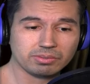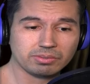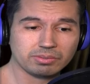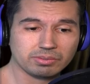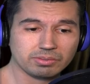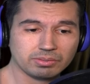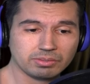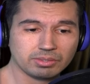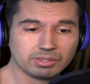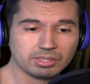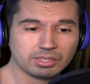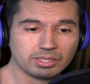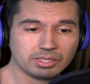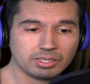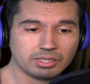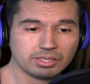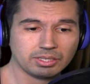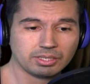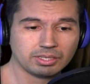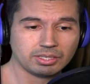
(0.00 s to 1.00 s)
I have long
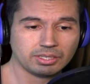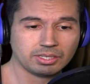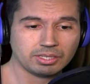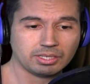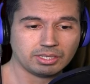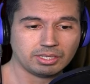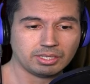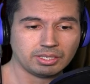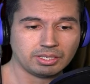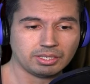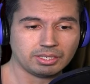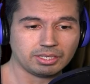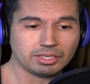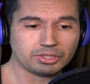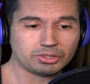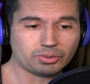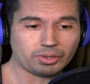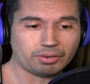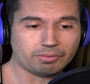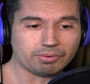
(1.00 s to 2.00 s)
dreamt of this
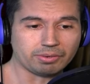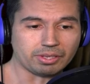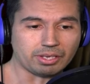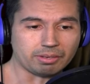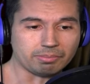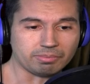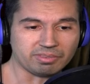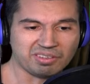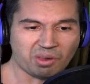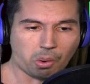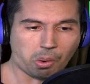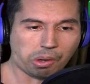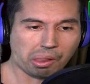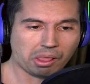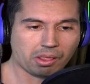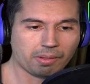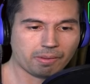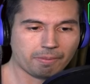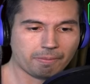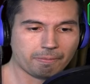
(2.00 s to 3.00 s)
moment. Let's drink for them.
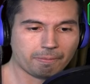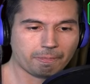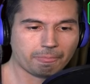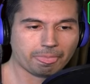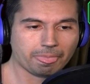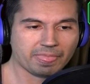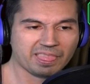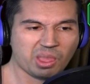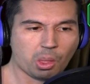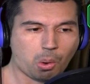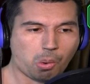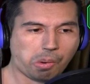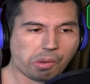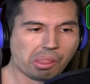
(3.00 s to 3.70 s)
And we drink for them.